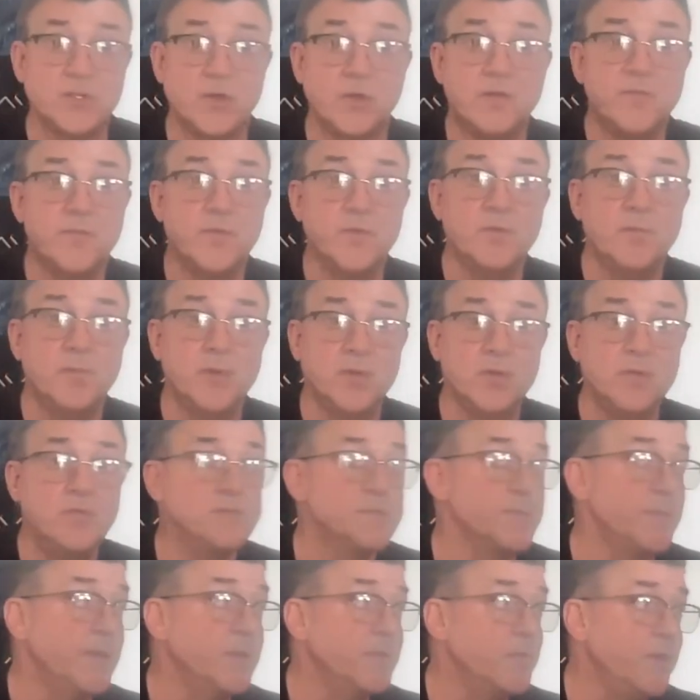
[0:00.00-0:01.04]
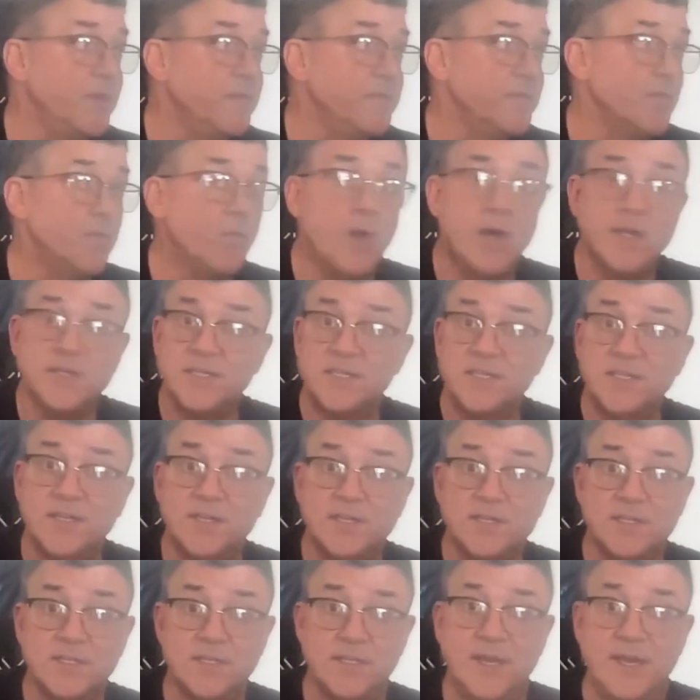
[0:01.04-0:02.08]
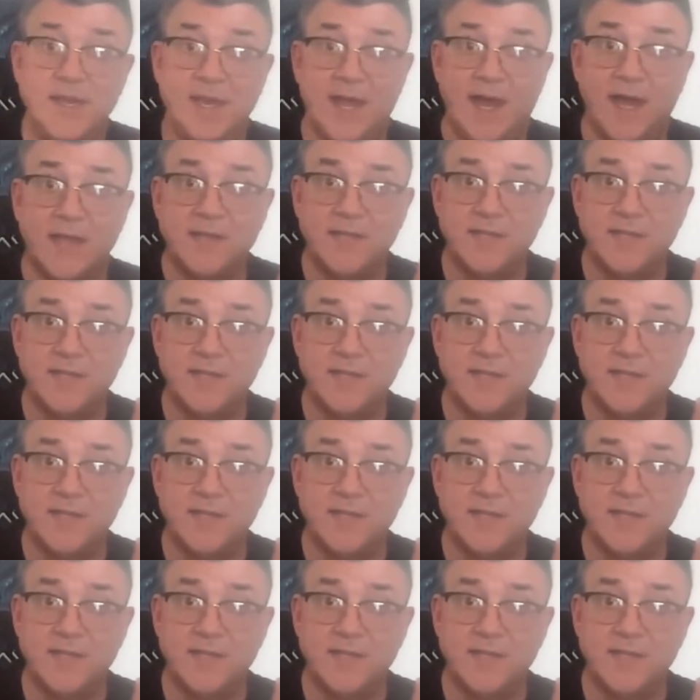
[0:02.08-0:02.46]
Sorry for the balloons, by the way, if you're watching this.